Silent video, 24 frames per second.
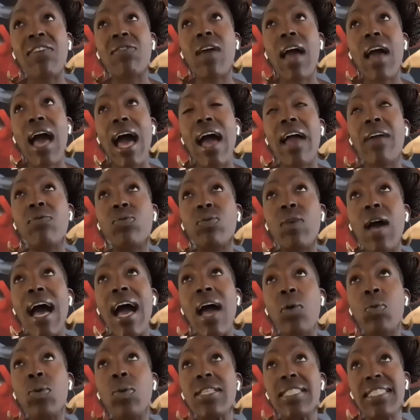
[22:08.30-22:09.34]

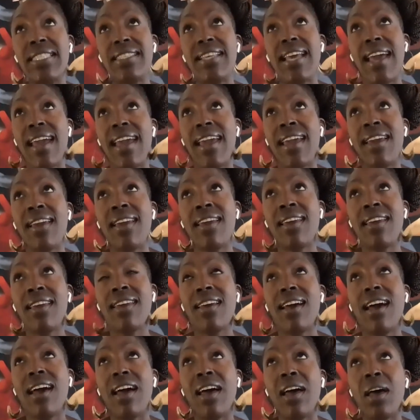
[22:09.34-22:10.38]
I would say,
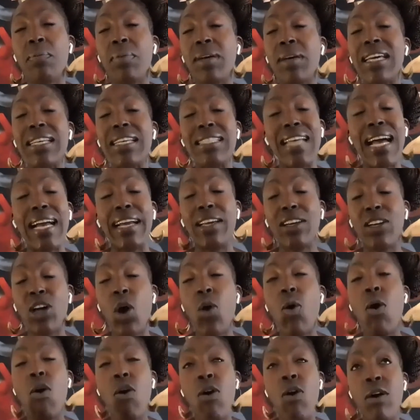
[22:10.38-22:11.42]
because I
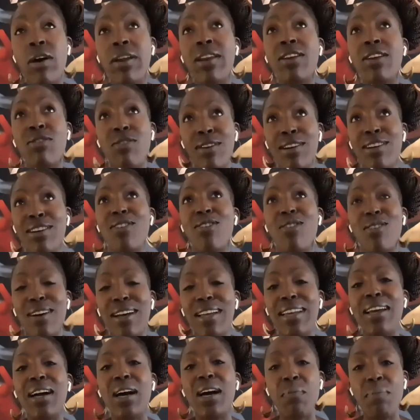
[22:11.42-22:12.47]
could go on and on and
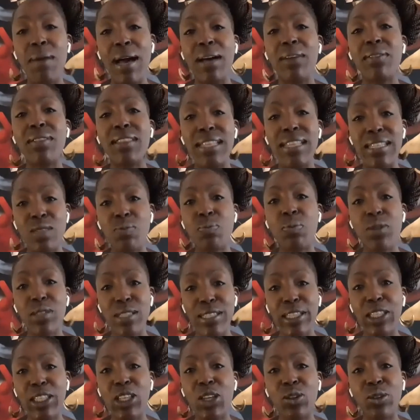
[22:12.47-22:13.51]
on about this
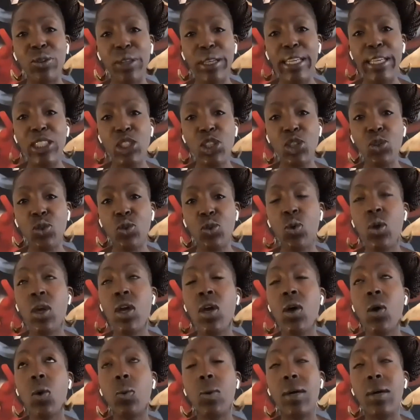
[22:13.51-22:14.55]
particular
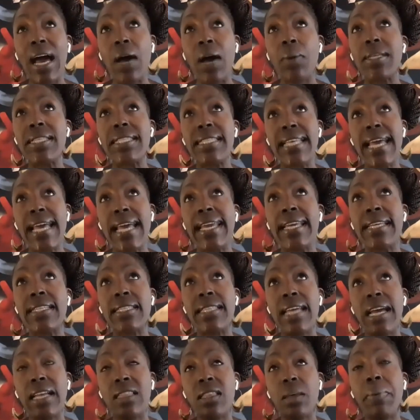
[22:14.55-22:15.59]
issue, what I would
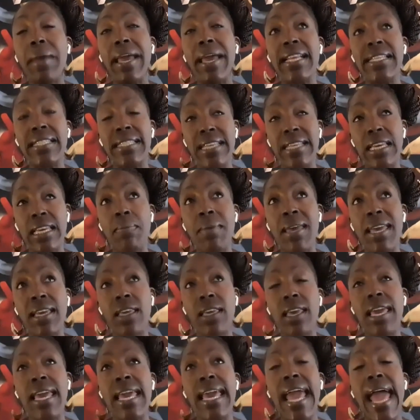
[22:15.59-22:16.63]
say is that the
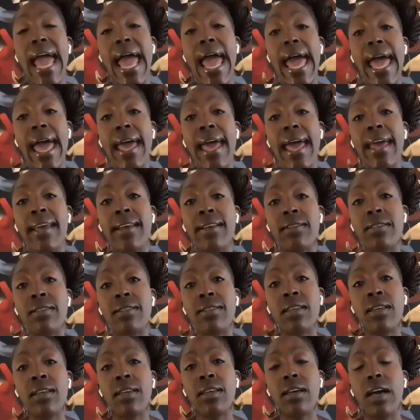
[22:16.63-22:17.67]
pandemic
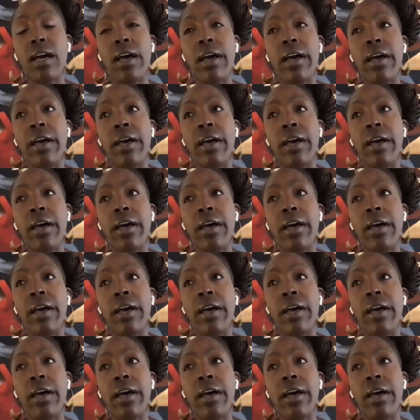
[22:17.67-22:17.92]
has